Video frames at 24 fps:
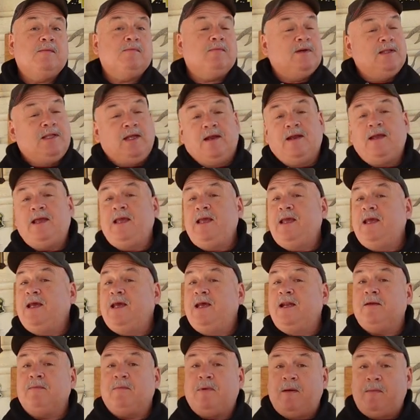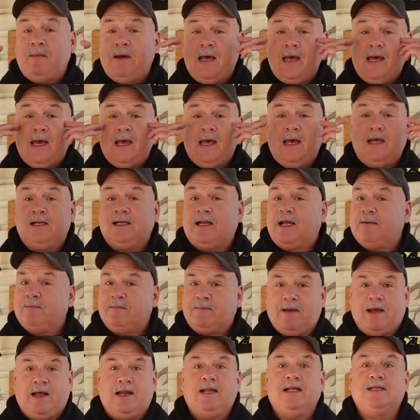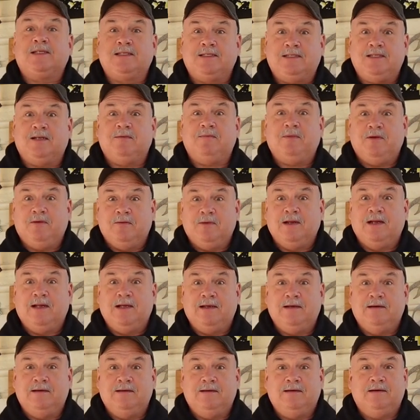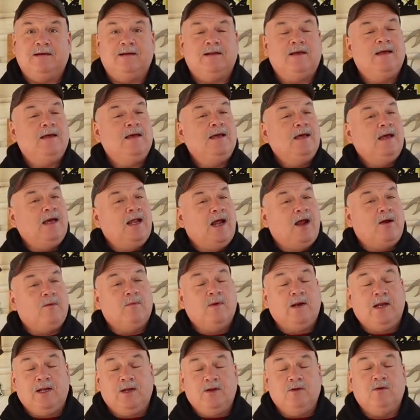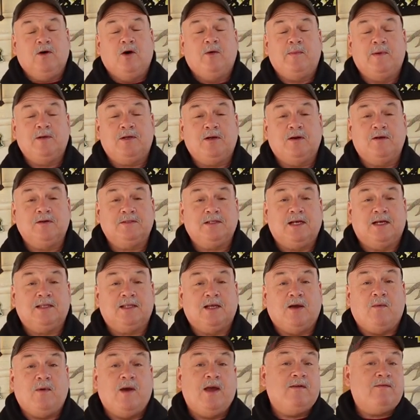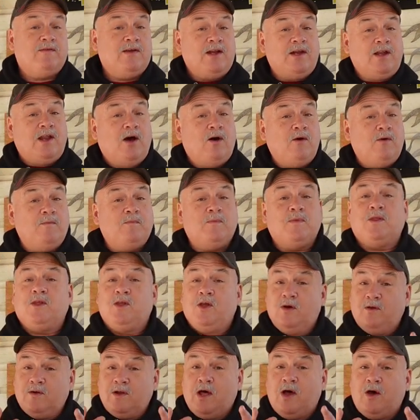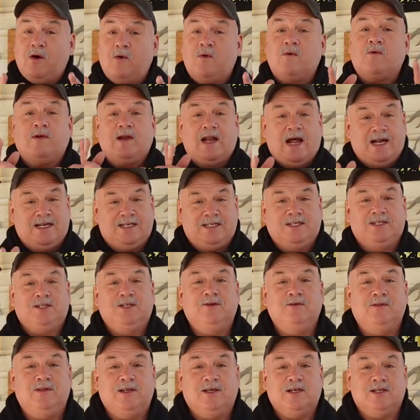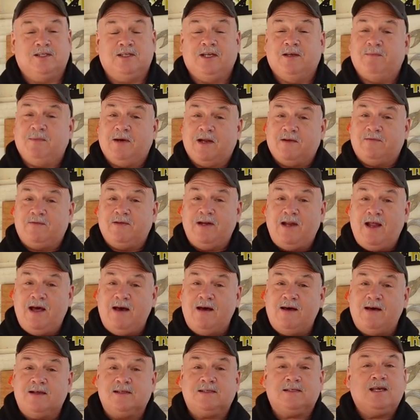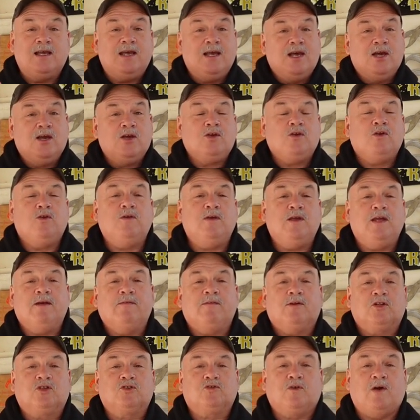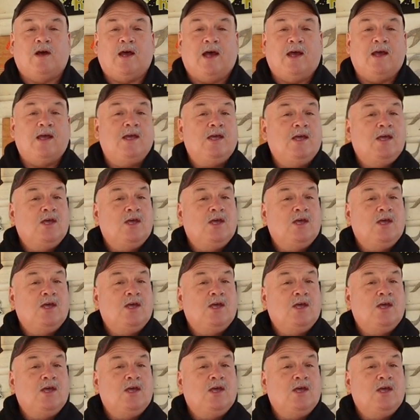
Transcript: But there again, in my mind, like, man, this is going to be really good. I really do hope it turns out that way. If it don't, you'll know not to do this. But if it does, you can give it a try.